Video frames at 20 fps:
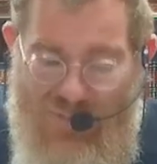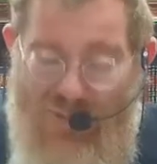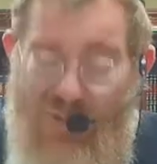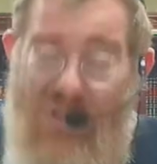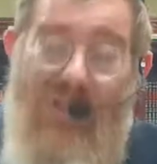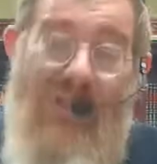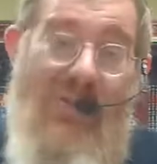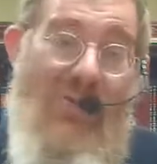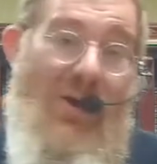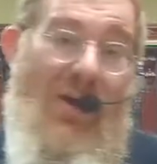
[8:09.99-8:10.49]

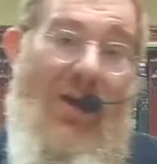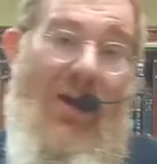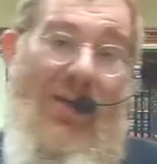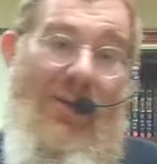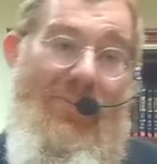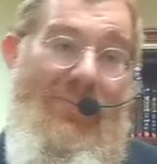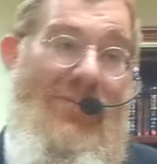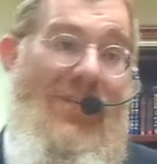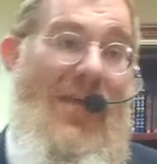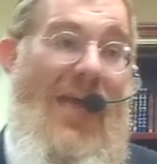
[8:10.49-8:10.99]

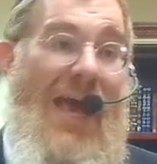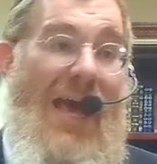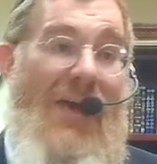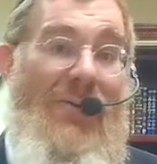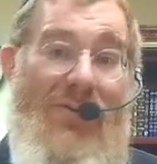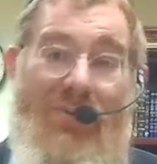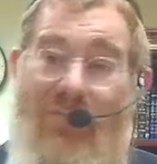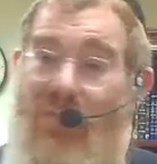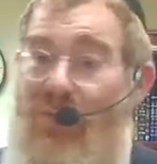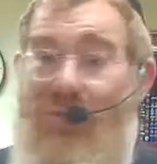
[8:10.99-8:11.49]
describes
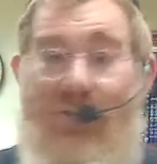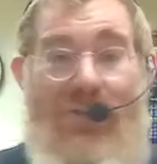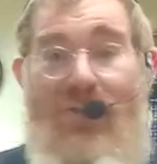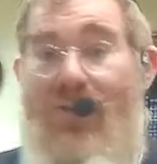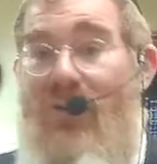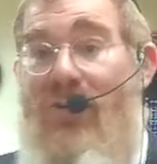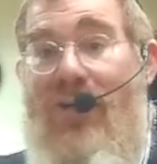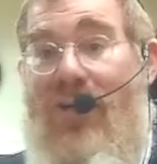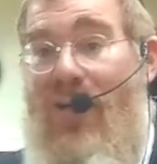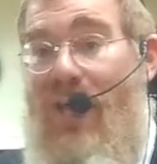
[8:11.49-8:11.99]
how Avodah
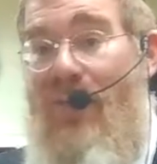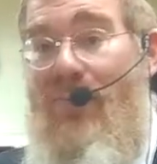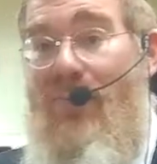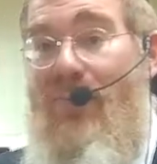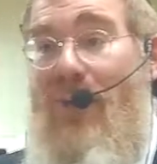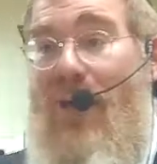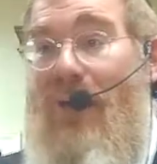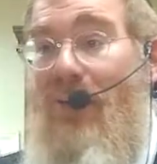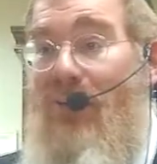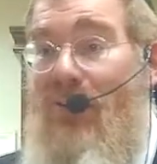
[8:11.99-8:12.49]
Zarah came
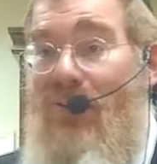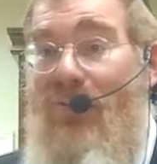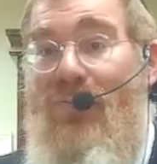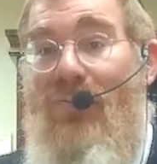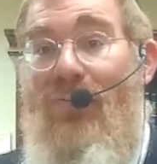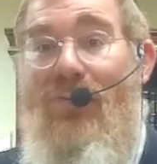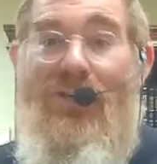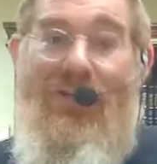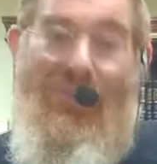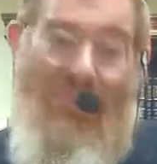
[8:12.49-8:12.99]
about in the
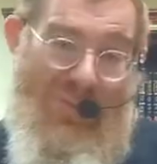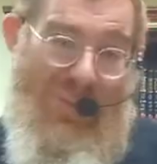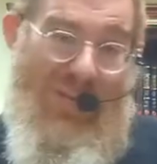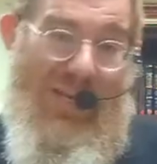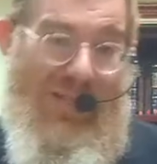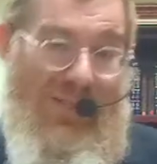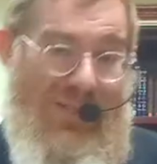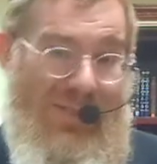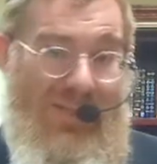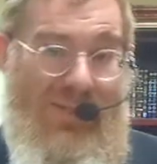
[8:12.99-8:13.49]
first
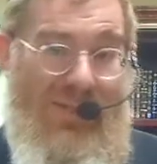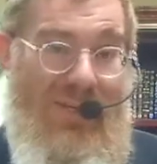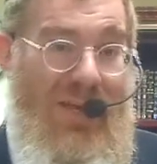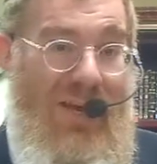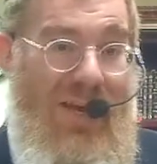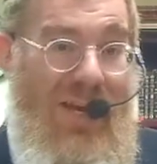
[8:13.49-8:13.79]
place.